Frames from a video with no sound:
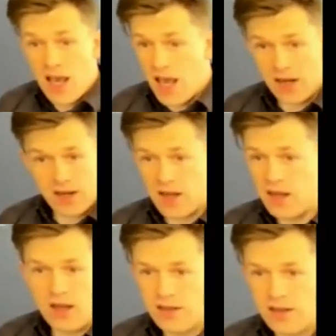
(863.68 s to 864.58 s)
and I,
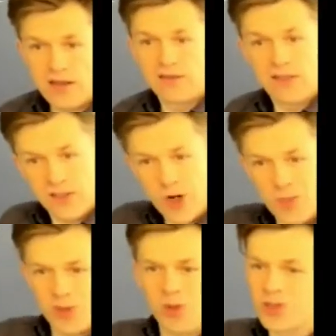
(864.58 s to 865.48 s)
I, I
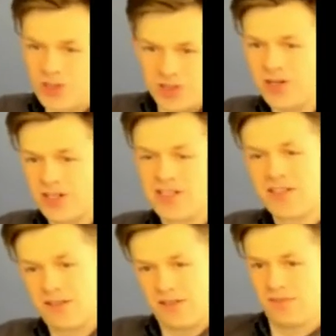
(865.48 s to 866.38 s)
interpret all constructions,
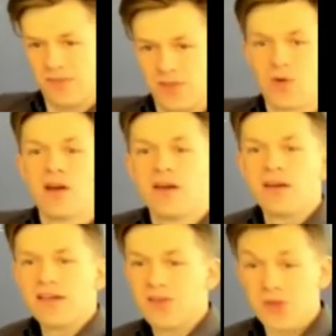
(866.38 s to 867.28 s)
you know,
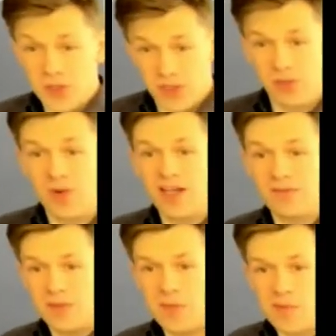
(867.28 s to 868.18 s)
in the usual way
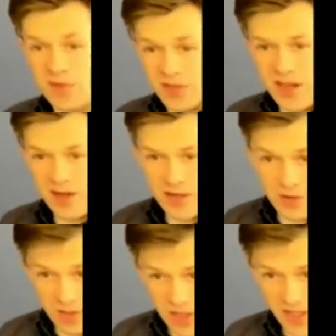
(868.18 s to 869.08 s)
when, when you carry
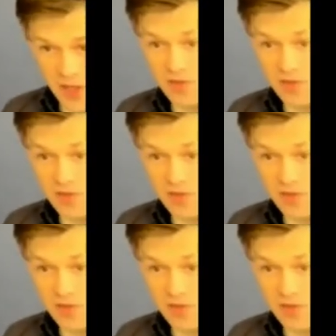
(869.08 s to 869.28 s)
out carry